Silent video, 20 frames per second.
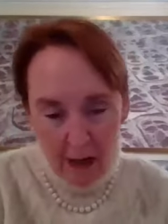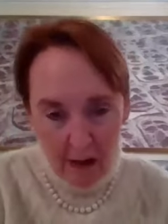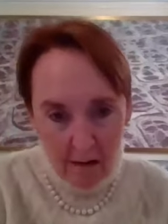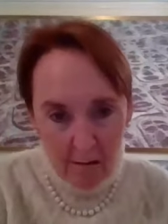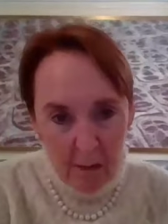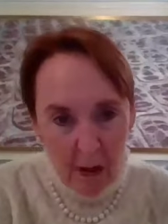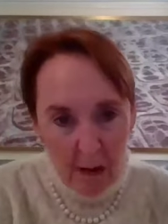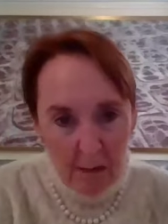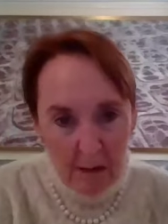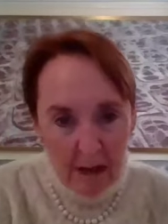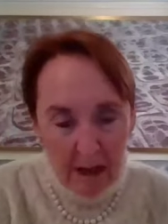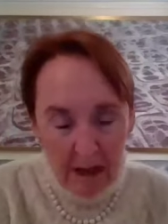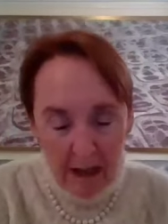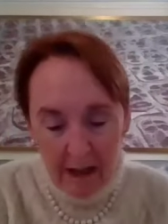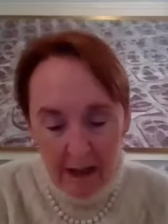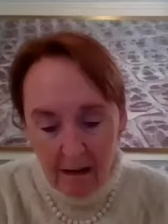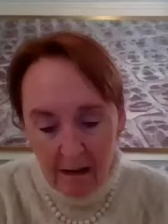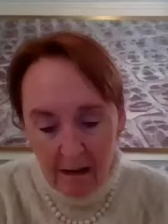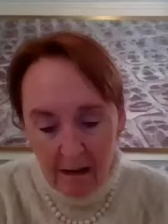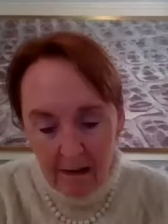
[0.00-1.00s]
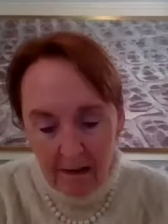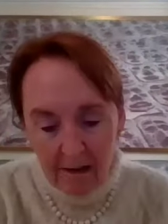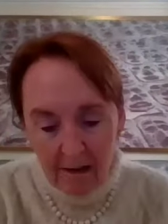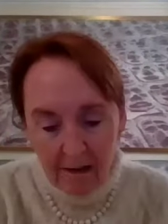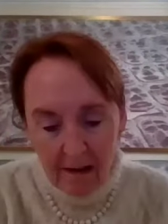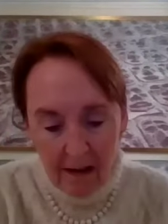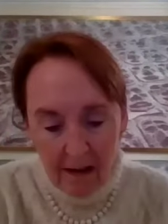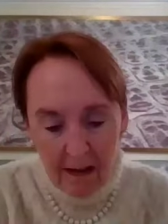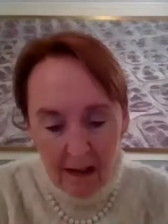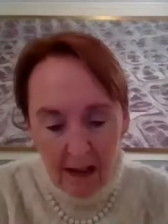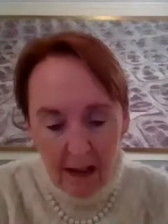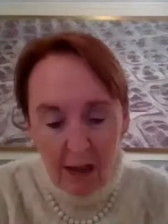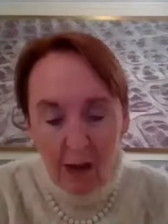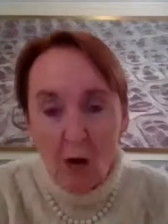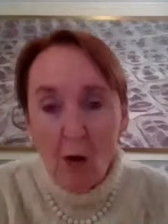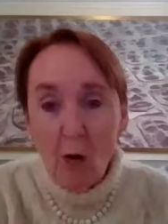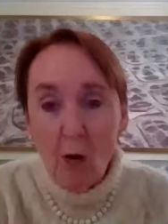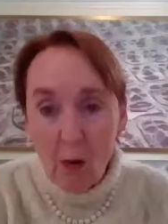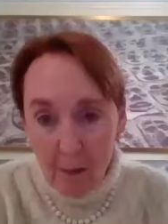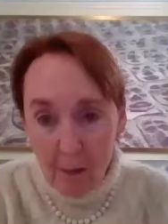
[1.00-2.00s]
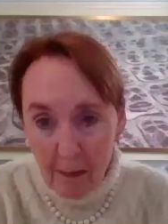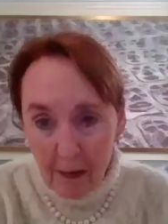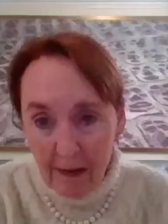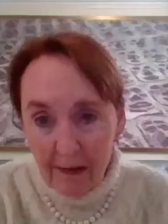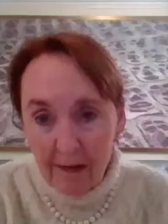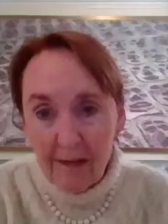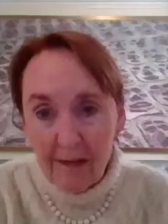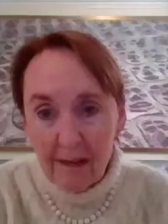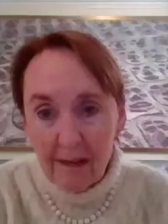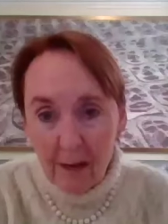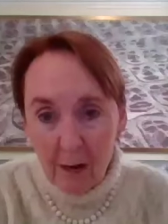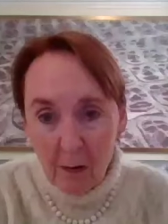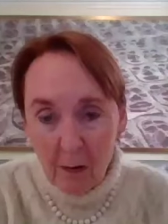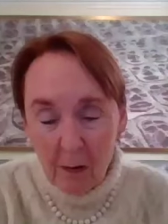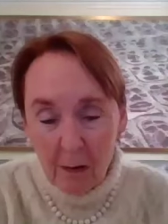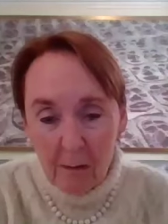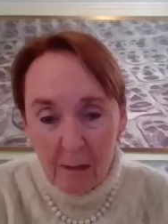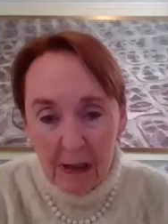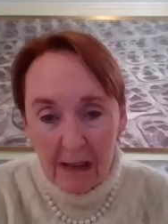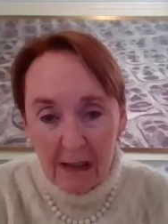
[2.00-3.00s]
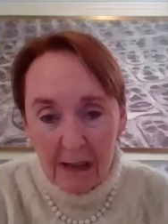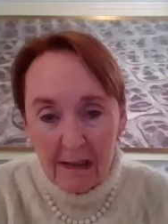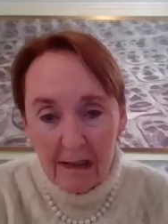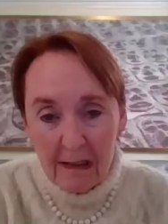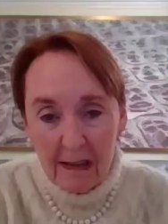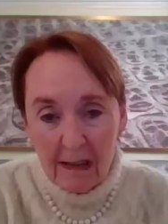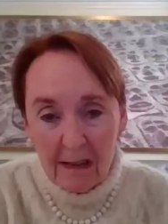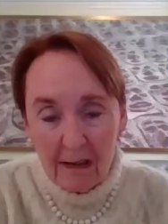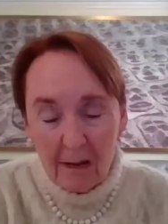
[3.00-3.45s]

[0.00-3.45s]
of public health is uh, enormous, enormous.